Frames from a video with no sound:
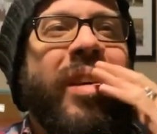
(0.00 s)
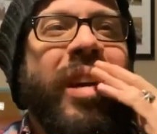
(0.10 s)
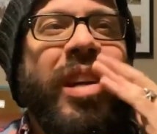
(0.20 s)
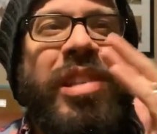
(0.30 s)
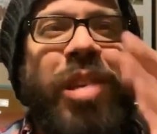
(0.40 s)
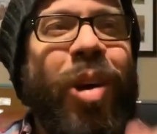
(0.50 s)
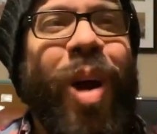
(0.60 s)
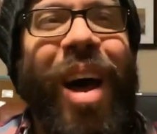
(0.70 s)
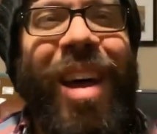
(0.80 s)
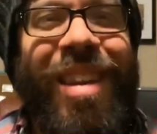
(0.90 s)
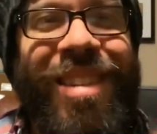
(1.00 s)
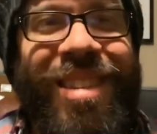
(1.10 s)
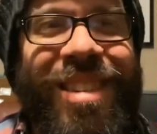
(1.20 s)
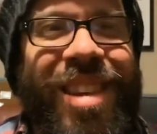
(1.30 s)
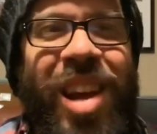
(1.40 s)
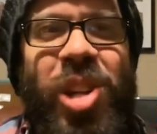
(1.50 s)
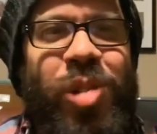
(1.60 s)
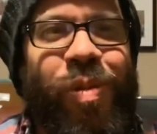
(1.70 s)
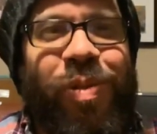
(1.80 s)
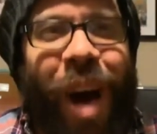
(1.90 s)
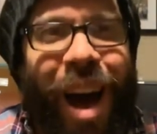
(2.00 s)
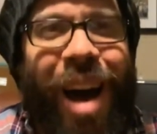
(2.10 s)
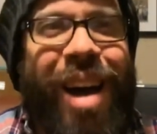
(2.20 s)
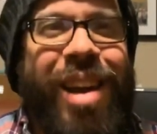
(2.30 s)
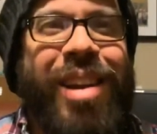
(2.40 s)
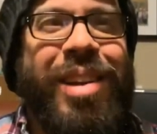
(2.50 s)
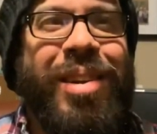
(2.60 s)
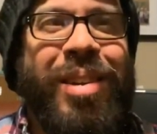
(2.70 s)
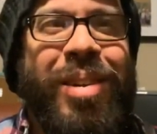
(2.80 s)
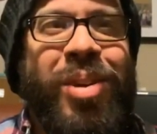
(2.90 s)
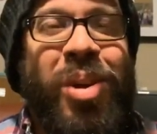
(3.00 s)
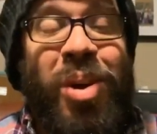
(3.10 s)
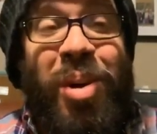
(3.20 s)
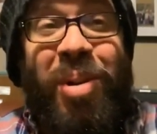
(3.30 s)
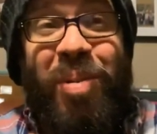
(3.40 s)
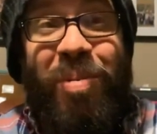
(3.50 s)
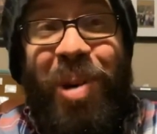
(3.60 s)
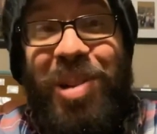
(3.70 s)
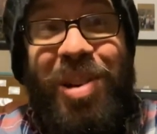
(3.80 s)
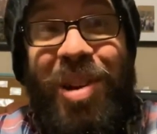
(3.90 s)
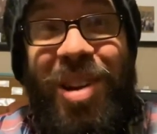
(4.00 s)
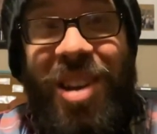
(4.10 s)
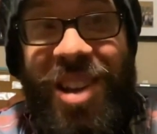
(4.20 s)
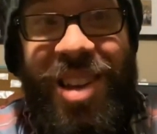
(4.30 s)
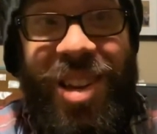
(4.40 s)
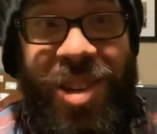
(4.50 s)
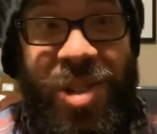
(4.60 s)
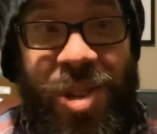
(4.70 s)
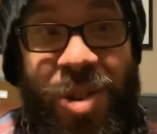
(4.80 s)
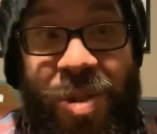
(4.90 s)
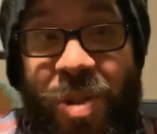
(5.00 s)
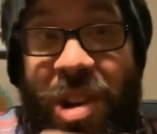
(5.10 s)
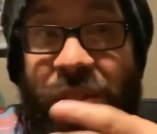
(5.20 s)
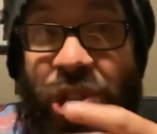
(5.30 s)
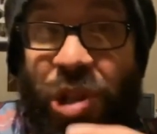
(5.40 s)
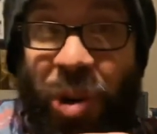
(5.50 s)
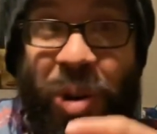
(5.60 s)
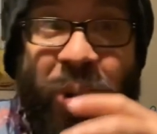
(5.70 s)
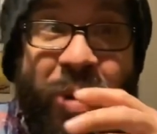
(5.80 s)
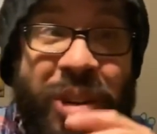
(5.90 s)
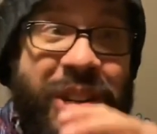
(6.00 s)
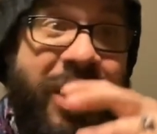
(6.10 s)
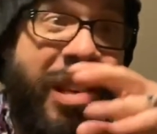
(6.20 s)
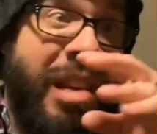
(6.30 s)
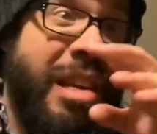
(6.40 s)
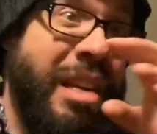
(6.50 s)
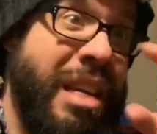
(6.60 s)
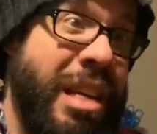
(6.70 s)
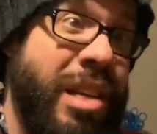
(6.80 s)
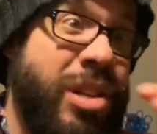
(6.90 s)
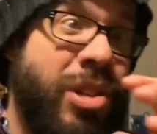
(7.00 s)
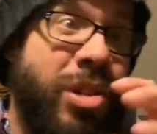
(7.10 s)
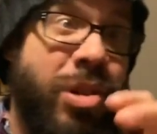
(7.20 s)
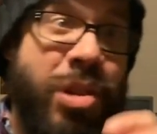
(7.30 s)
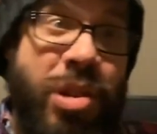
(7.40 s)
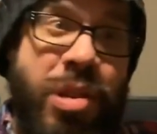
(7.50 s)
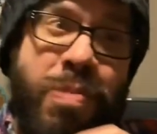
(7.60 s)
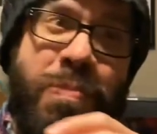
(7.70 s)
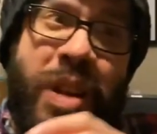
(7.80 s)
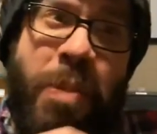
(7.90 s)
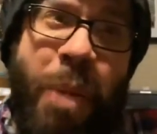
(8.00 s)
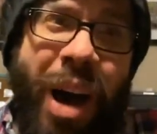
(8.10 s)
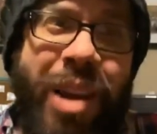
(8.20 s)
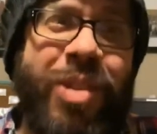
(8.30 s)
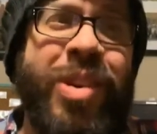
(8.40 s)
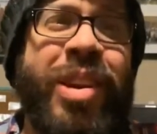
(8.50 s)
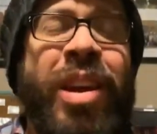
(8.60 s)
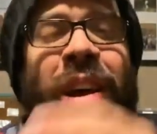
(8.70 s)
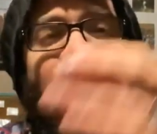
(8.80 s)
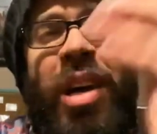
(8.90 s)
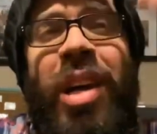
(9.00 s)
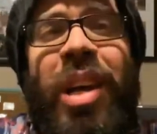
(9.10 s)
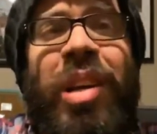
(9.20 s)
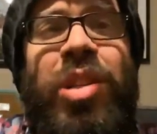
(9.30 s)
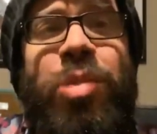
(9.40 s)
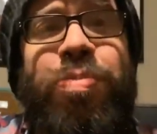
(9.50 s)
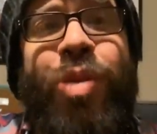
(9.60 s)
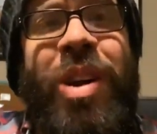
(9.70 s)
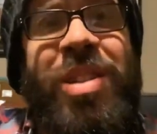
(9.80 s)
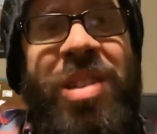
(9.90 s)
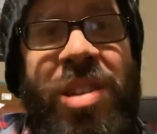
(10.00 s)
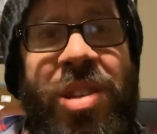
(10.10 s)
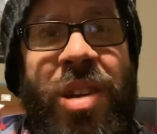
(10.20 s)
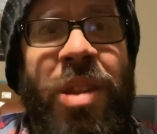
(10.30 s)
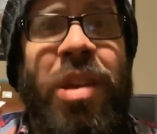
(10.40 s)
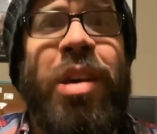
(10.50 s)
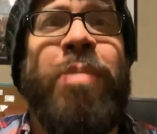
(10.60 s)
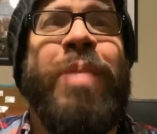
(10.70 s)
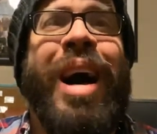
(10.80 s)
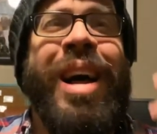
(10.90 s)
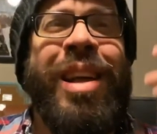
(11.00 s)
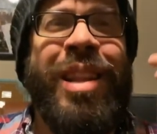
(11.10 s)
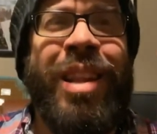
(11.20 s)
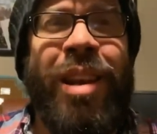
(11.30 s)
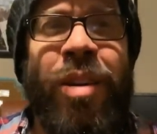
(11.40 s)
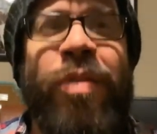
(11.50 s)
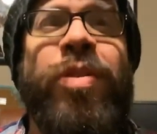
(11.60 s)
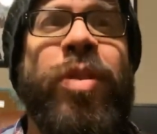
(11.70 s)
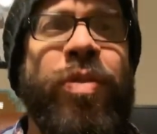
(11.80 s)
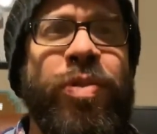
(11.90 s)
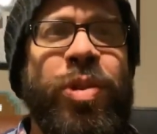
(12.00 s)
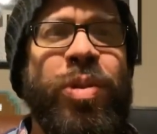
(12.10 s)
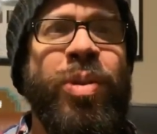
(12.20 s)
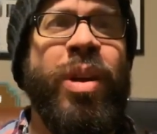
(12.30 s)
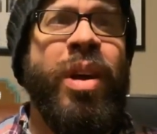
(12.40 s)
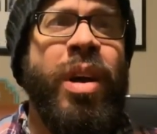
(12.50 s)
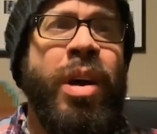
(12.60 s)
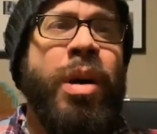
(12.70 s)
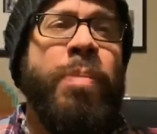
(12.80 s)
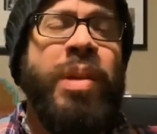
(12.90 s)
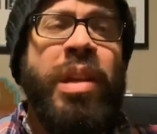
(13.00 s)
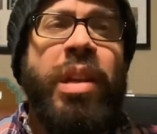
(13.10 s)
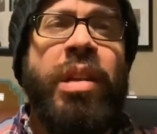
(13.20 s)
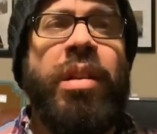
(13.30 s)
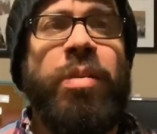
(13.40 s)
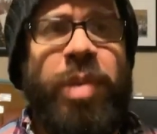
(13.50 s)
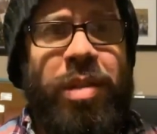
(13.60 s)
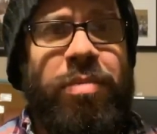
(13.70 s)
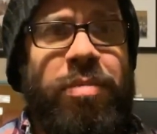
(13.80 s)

It's alright. It's fine. What you're going to need to do is you're going to need to just be moderate. Express it to them. I love your food, but eat a little bit.